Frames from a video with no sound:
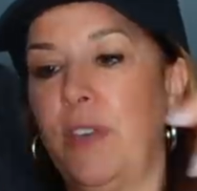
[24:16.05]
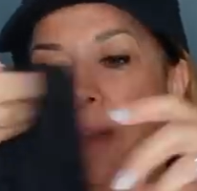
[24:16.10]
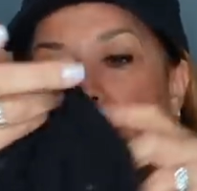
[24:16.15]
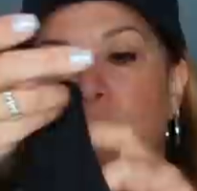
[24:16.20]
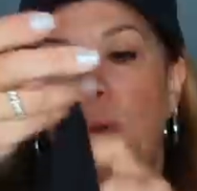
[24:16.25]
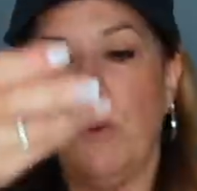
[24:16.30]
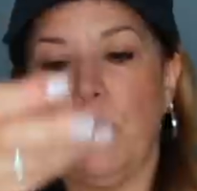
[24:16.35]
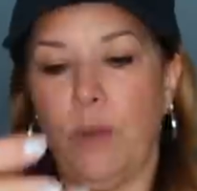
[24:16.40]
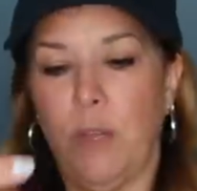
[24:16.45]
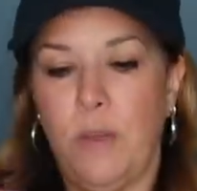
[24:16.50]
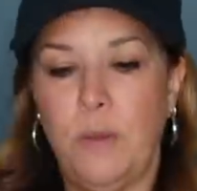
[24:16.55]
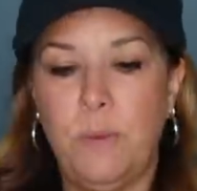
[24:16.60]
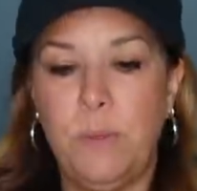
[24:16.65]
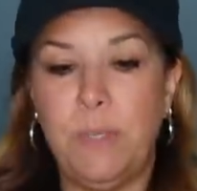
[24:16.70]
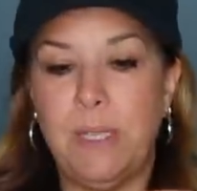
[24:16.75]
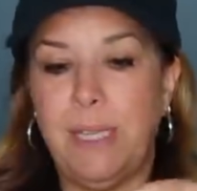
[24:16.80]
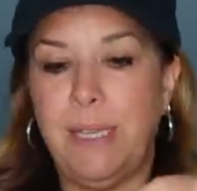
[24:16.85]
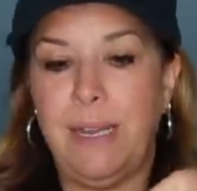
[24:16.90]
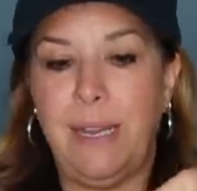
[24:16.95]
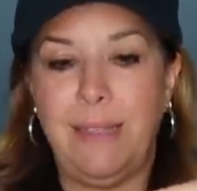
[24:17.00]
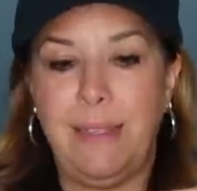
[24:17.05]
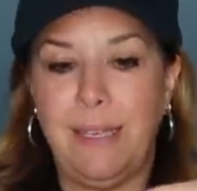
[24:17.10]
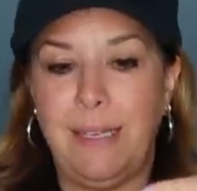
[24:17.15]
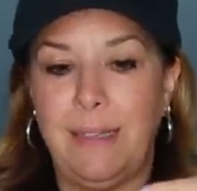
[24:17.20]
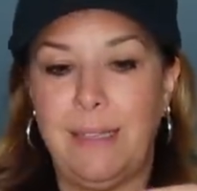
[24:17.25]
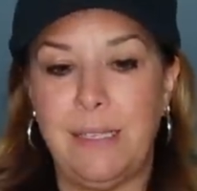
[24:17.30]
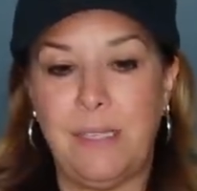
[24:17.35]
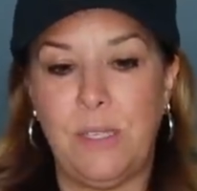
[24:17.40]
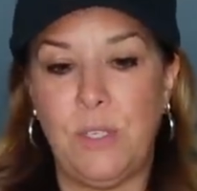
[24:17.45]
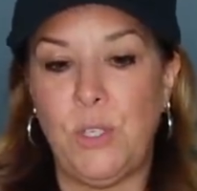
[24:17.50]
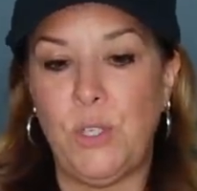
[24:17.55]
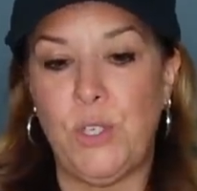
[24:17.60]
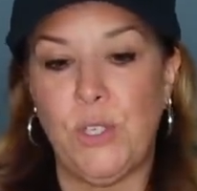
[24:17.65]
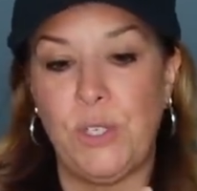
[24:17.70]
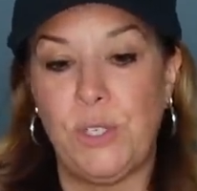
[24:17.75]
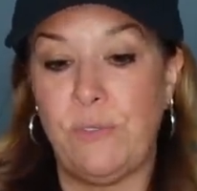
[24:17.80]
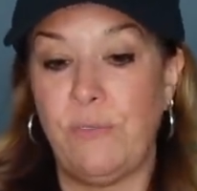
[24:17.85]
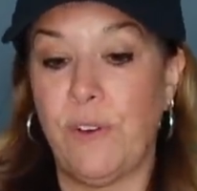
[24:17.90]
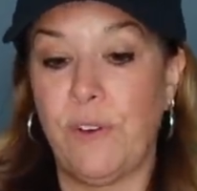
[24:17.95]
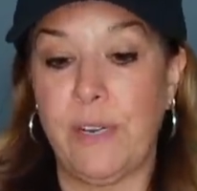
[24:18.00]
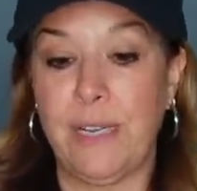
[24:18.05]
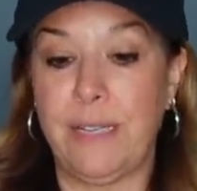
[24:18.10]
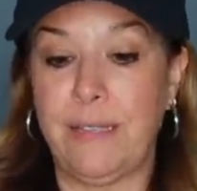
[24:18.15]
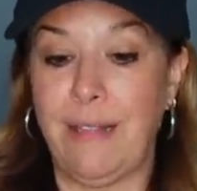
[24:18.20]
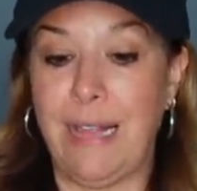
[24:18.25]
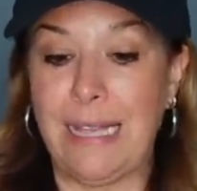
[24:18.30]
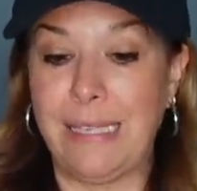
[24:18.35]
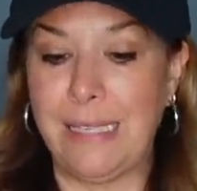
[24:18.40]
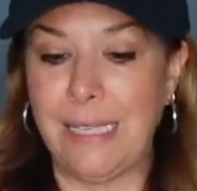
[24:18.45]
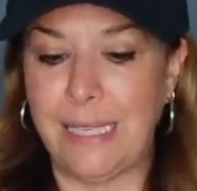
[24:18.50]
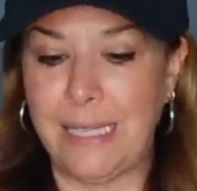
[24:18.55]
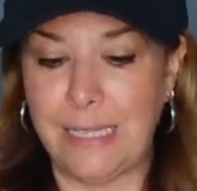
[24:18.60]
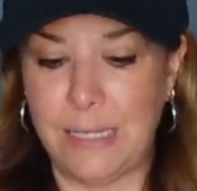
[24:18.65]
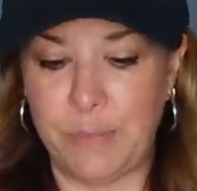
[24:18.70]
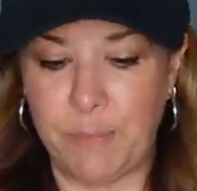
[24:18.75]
kimonos, and I think this is just very classic.